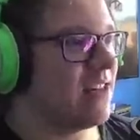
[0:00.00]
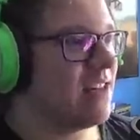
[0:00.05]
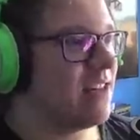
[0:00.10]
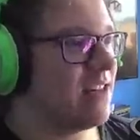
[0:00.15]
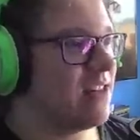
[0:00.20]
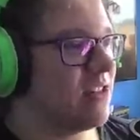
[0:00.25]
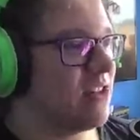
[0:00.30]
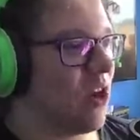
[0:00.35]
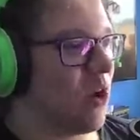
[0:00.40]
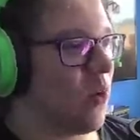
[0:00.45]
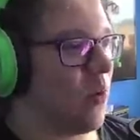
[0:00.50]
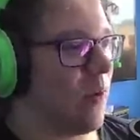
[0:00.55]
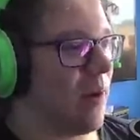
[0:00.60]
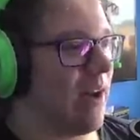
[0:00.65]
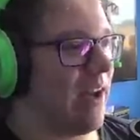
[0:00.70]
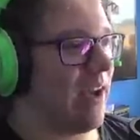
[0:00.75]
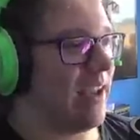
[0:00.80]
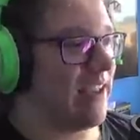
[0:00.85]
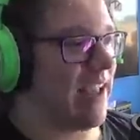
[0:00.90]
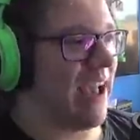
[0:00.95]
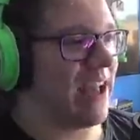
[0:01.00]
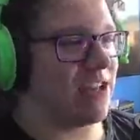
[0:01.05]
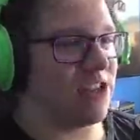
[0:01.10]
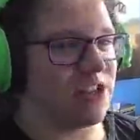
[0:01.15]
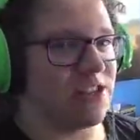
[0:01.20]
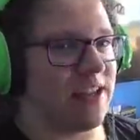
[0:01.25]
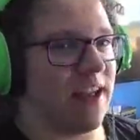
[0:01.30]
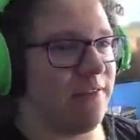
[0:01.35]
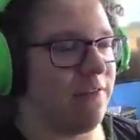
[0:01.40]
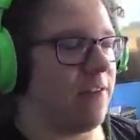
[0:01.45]
So yeah,
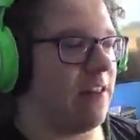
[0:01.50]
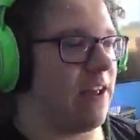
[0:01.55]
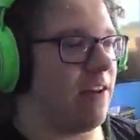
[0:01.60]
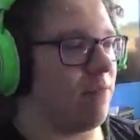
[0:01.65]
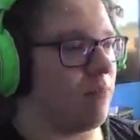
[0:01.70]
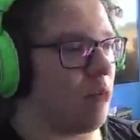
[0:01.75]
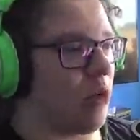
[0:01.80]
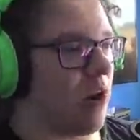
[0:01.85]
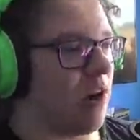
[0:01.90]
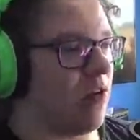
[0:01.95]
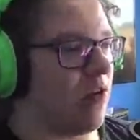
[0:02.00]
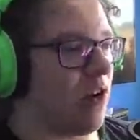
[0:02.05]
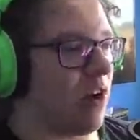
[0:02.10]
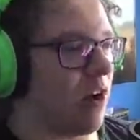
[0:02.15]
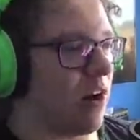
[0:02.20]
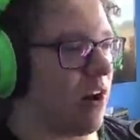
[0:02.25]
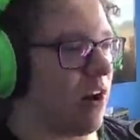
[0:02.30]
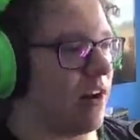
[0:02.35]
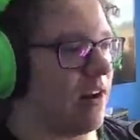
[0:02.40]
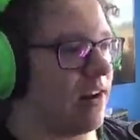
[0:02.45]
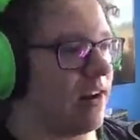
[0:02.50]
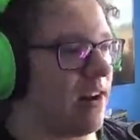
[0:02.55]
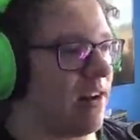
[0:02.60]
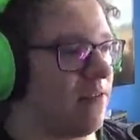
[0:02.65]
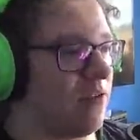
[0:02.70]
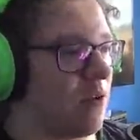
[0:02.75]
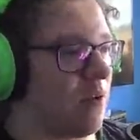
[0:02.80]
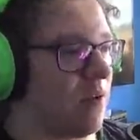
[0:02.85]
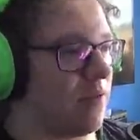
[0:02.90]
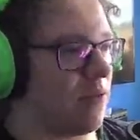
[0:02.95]
just definitely have Brain Rot on it
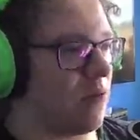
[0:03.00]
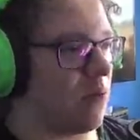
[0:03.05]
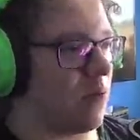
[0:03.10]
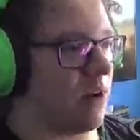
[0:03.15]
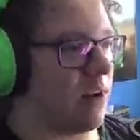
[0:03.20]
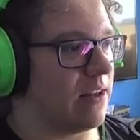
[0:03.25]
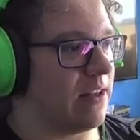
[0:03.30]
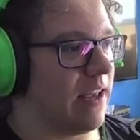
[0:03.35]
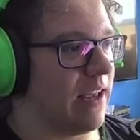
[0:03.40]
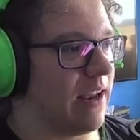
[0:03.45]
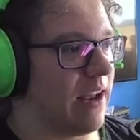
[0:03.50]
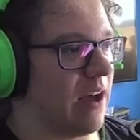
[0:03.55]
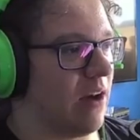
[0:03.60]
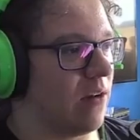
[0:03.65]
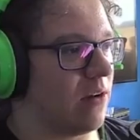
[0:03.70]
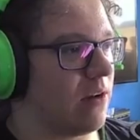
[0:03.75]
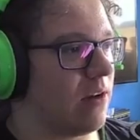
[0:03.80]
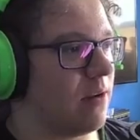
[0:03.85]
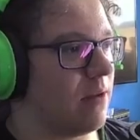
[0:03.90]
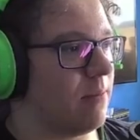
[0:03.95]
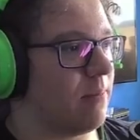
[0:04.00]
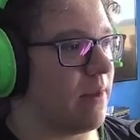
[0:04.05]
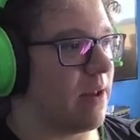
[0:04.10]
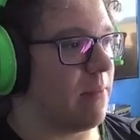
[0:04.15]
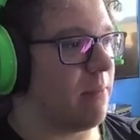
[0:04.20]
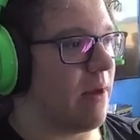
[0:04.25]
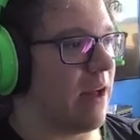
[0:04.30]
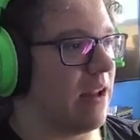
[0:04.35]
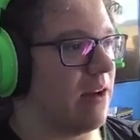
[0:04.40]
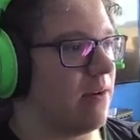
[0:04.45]
if you ever want to take out the big
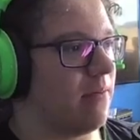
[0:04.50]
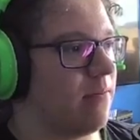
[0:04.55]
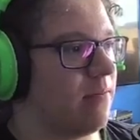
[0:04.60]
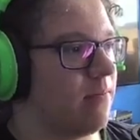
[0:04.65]
man